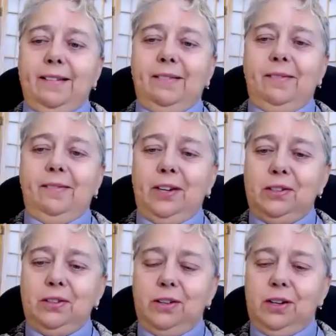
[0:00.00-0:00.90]

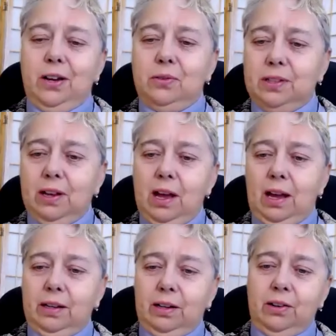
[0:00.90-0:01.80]
Richard knows,
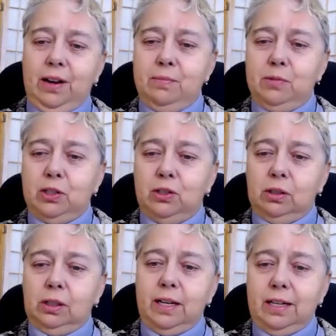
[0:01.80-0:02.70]
her name is
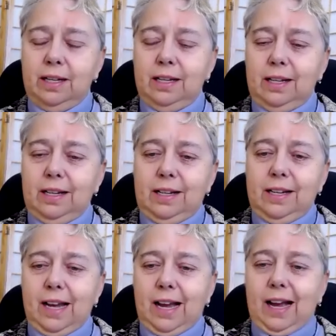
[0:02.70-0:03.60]
Shirley,
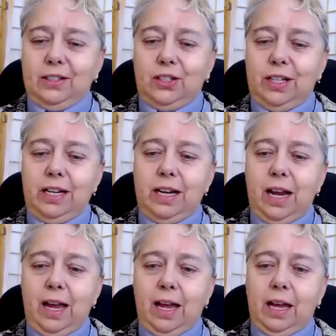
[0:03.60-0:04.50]
she
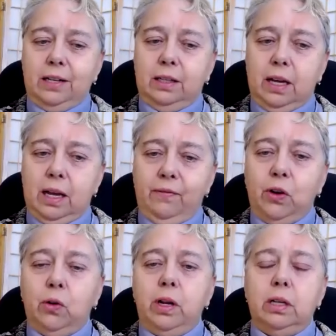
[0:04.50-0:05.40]
had
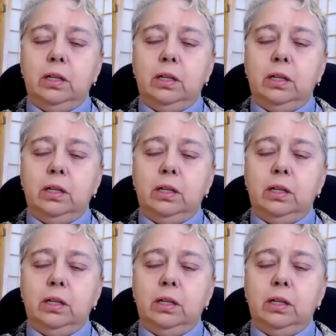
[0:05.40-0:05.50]
voted